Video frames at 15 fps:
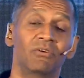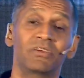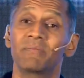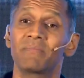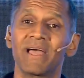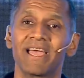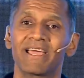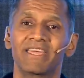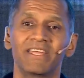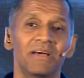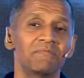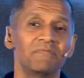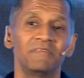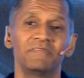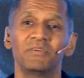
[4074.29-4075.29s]
you know, looking back,
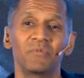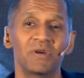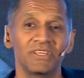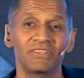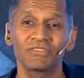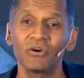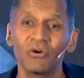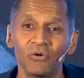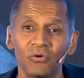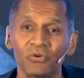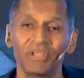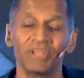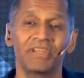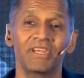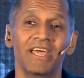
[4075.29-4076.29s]
you know, I'm 51 years
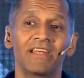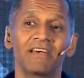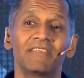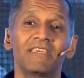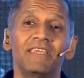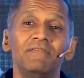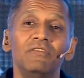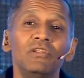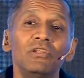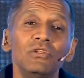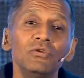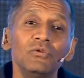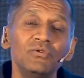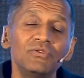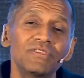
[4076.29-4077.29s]
old, and I think if you
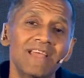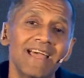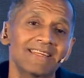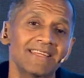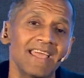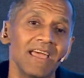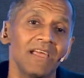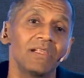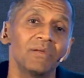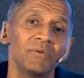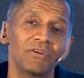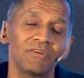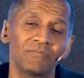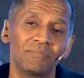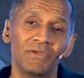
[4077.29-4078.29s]
lose that
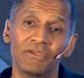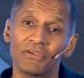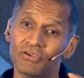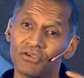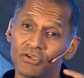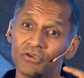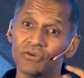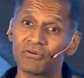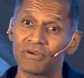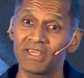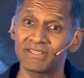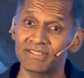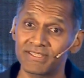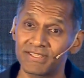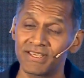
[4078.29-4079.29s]
element of being
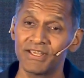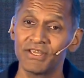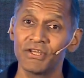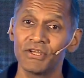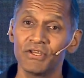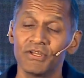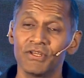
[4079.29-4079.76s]
curious,